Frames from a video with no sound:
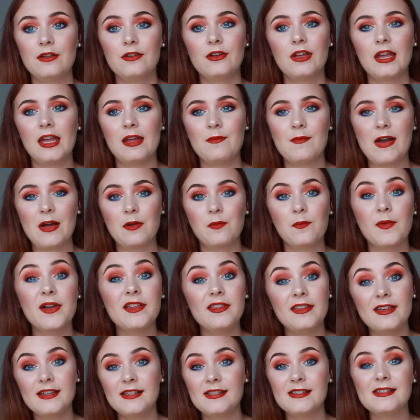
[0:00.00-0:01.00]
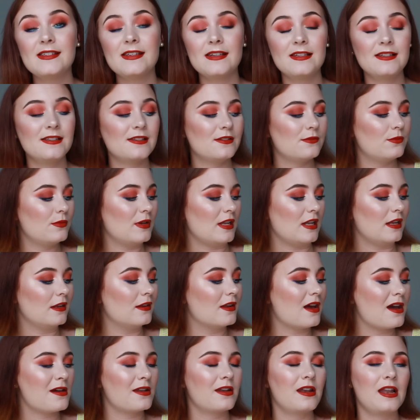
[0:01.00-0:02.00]
look came out, but this is really
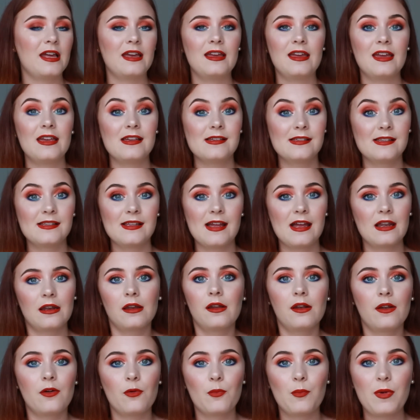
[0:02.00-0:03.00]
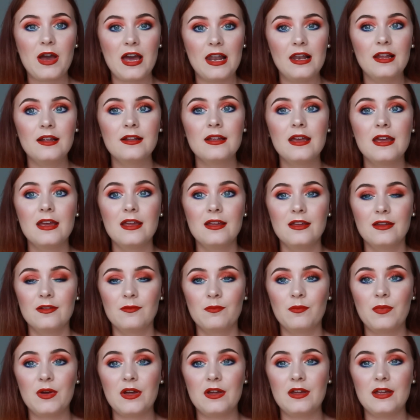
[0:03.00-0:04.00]
not like a standalone palette,
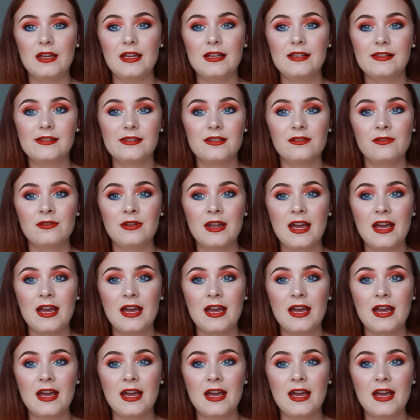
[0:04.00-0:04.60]
but it's a